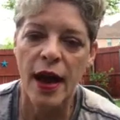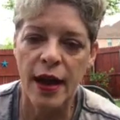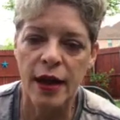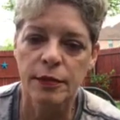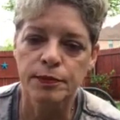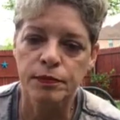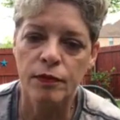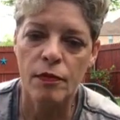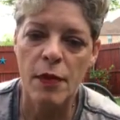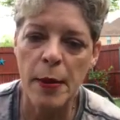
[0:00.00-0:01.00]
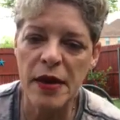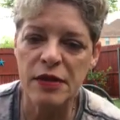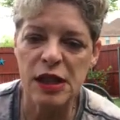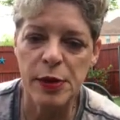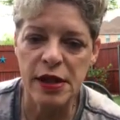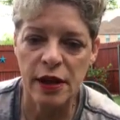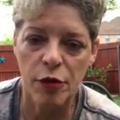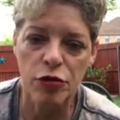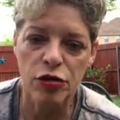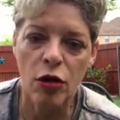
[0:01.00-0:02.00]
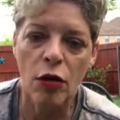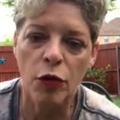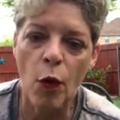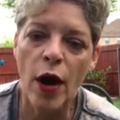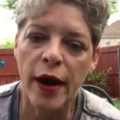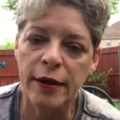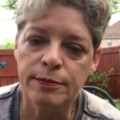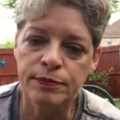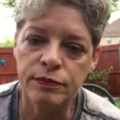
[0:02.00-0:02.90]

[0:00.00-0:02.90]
and maybe even speak to others along the way